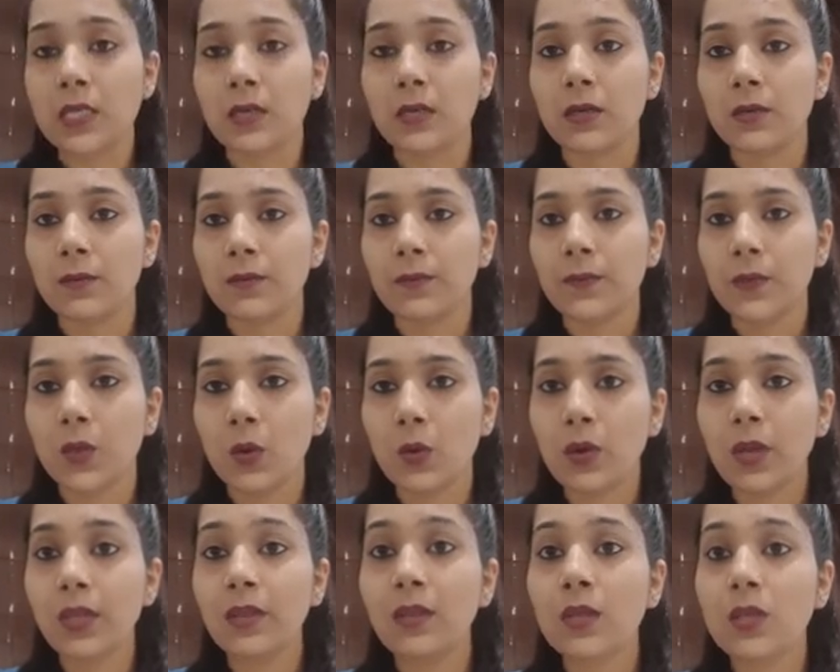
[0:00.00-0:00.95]
meter.
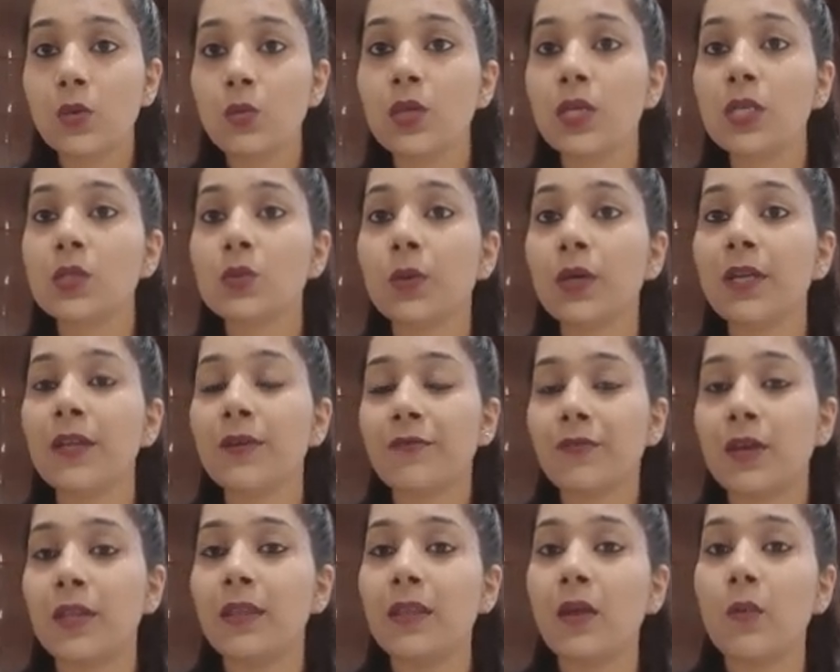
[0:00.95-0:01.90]
Okay, the units were
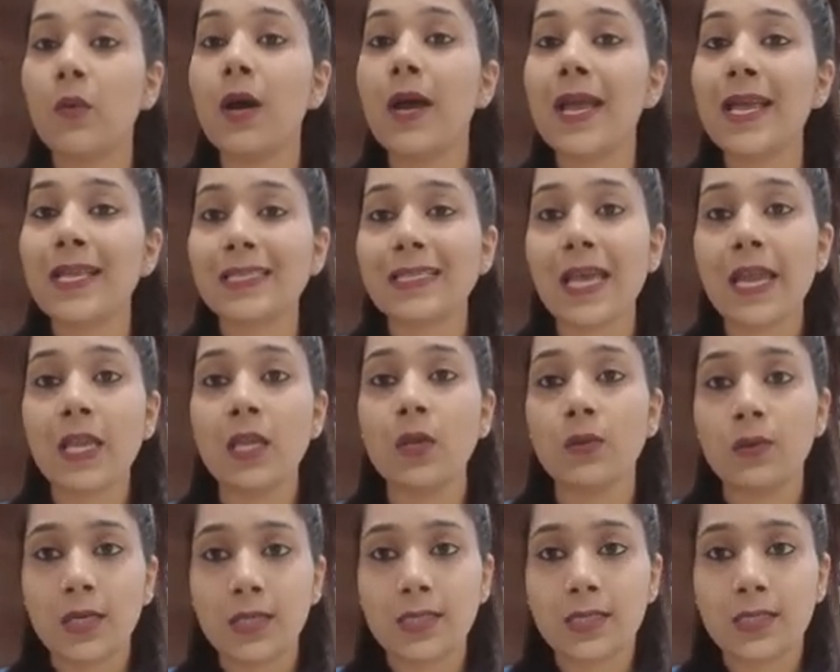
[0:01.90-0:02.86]
different. There were S I
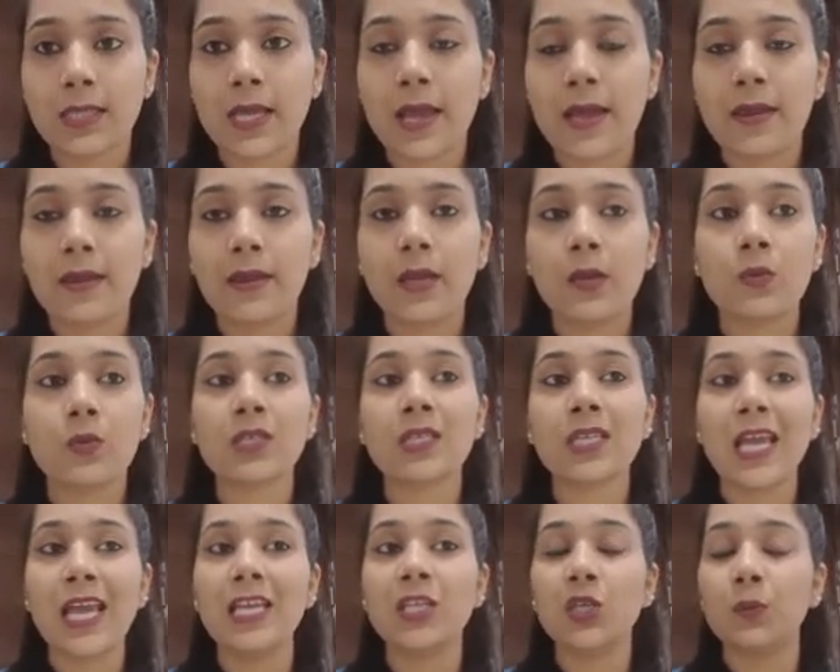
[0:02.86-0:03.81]
units there. It
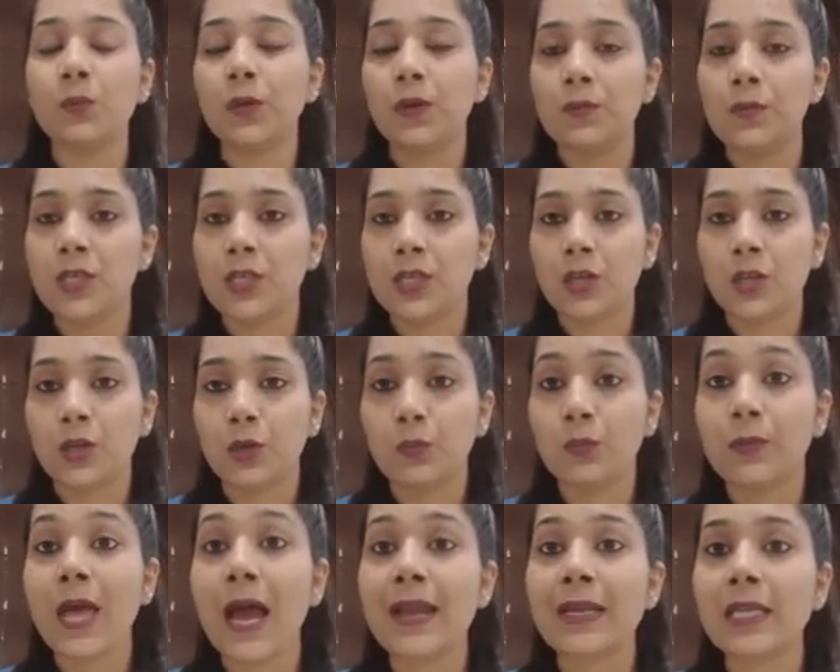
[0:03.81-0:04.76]
was kg per meter
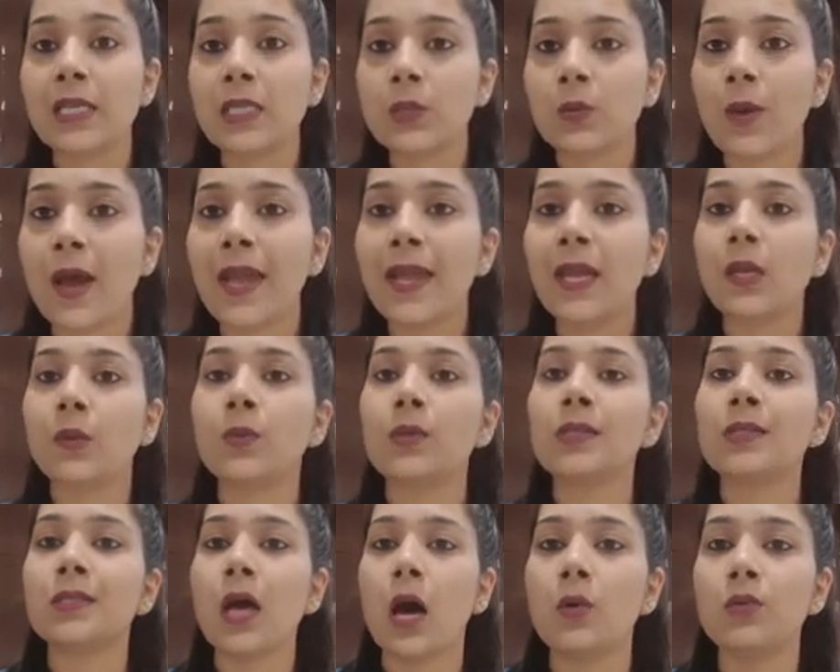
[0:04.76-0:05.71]
cube. That is why it
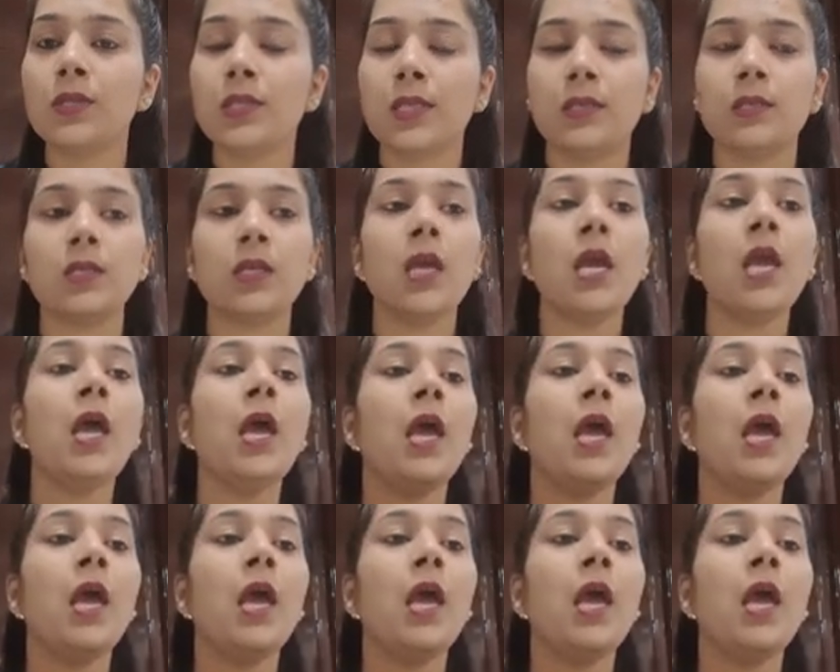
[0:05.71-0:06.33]
was one thousand.